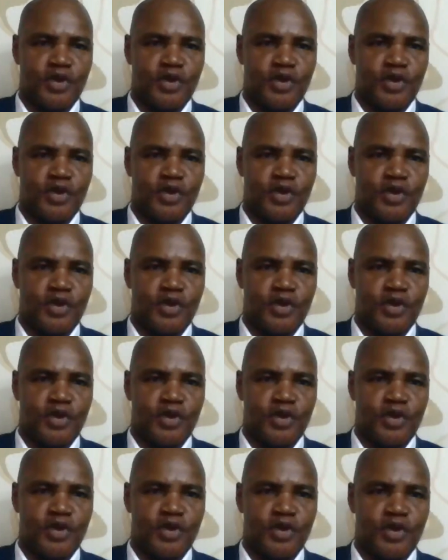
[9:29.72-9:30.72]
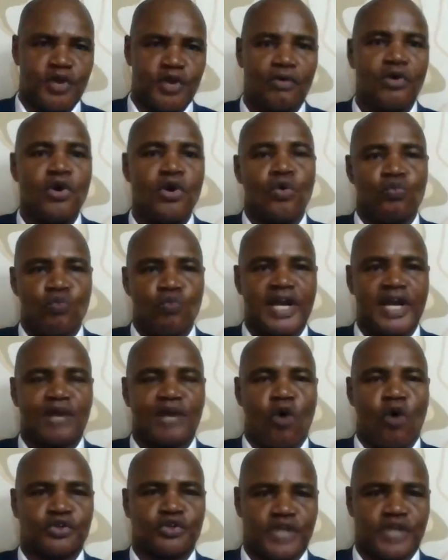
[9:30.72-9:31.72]
just recently got in to see
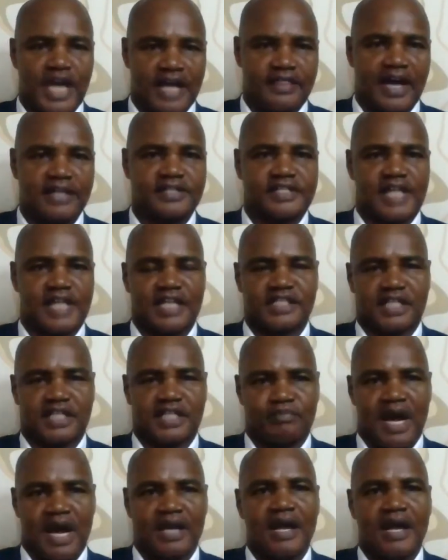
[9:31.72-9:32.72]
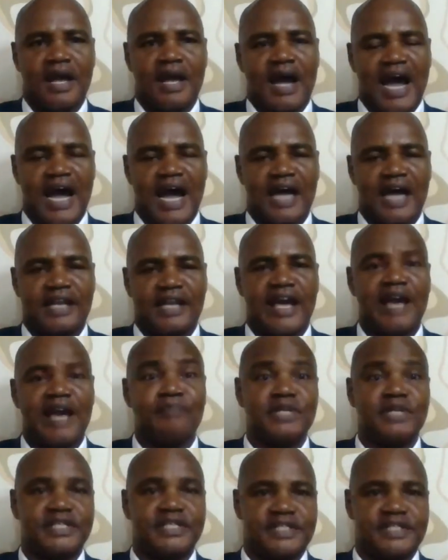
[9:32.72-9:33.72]
how we can work together, Standard Chartered
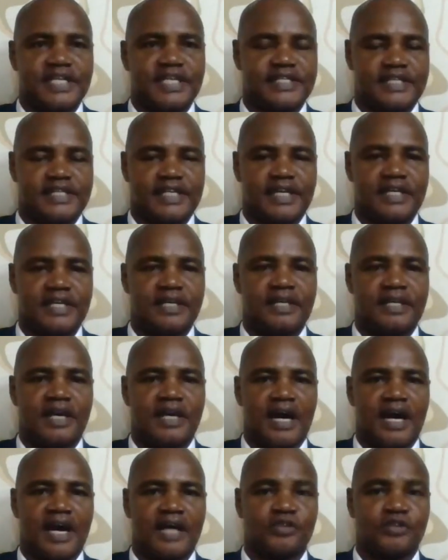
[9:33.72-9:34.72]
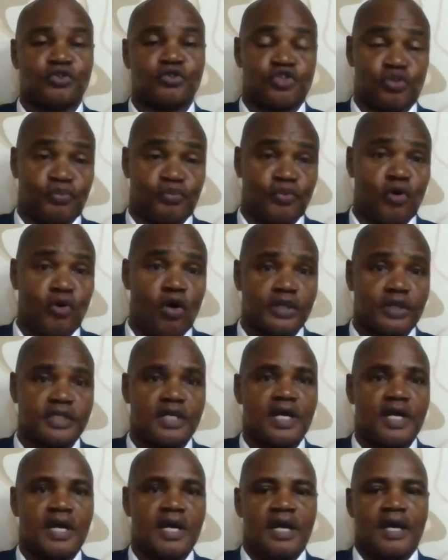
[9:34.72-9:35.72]
Bank and NBCC, to
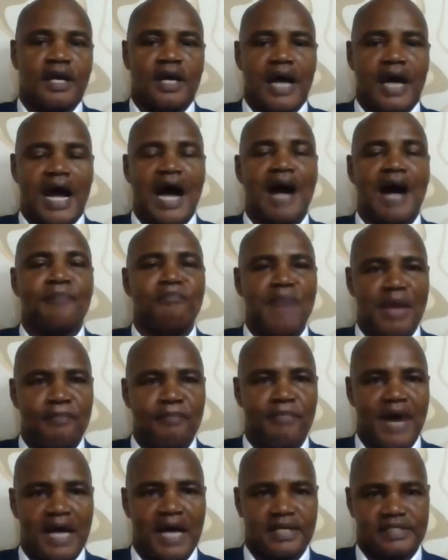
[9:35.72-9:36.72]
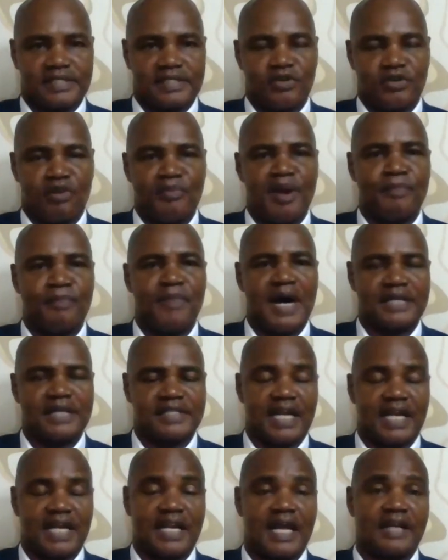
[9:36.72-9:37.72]
support our members, your
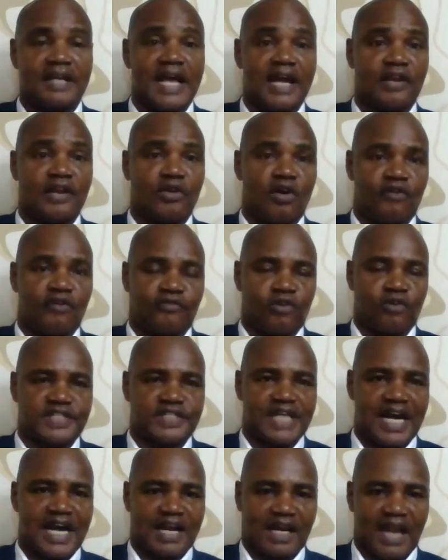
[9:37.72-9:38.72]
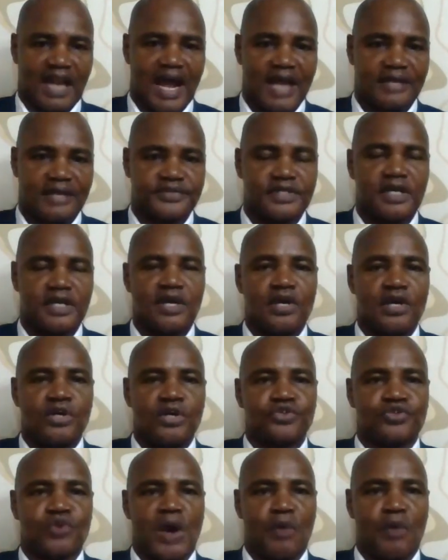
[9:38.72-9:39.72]
members, and then, of course, our clients.
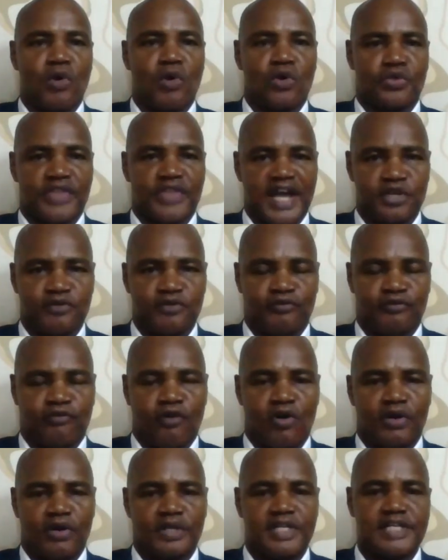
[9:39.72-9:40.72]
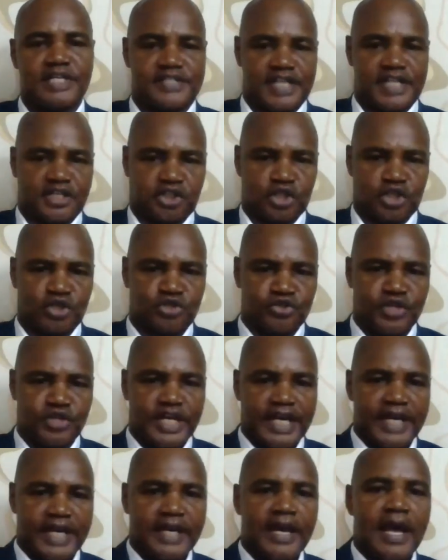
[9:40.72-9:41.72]
So I want to thank you for this session
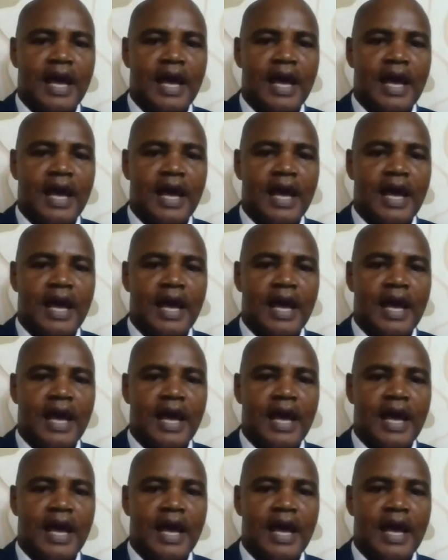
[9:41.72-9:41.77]
today.